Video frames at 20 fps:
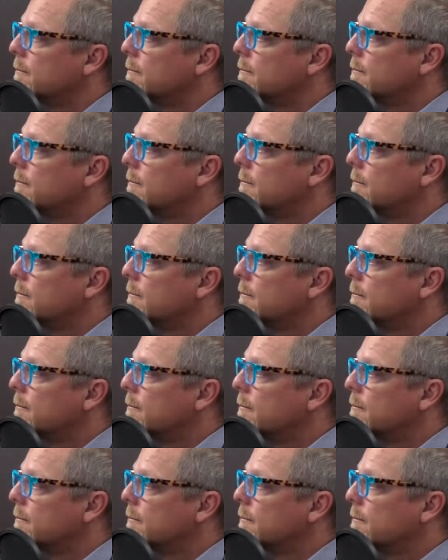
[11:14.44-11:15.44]

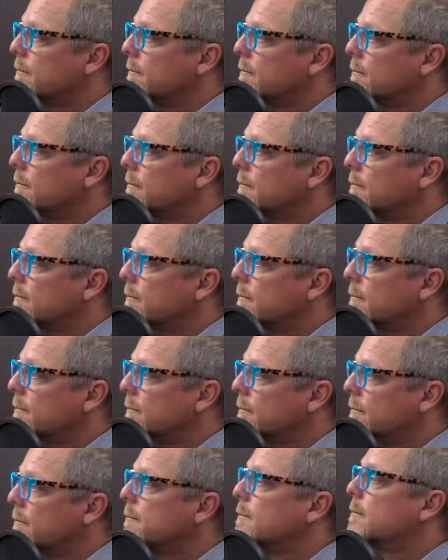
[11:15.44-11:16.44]

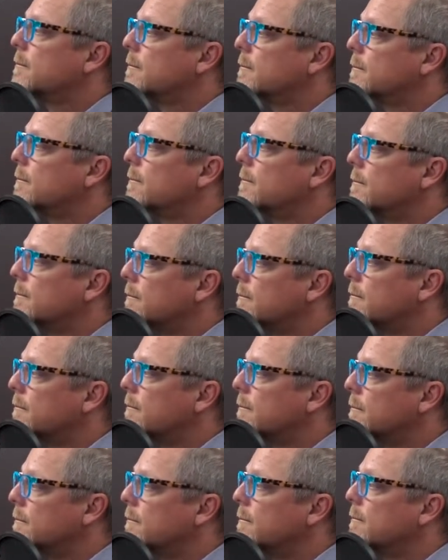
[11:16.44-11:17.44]

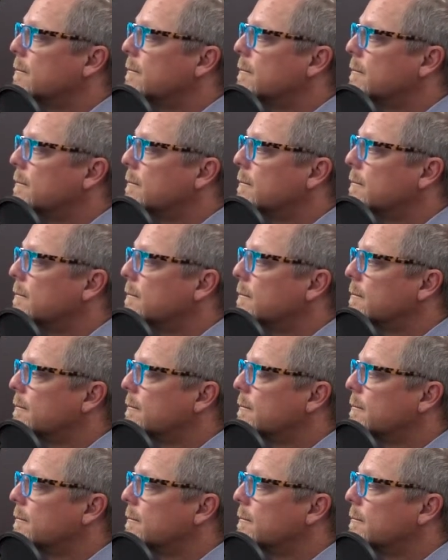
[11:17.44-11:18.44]

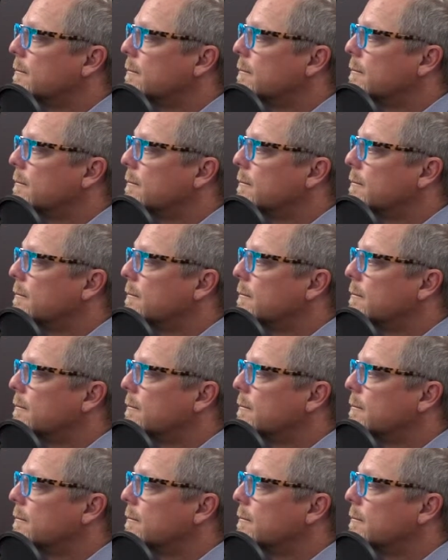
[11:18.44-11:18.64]
[no speech]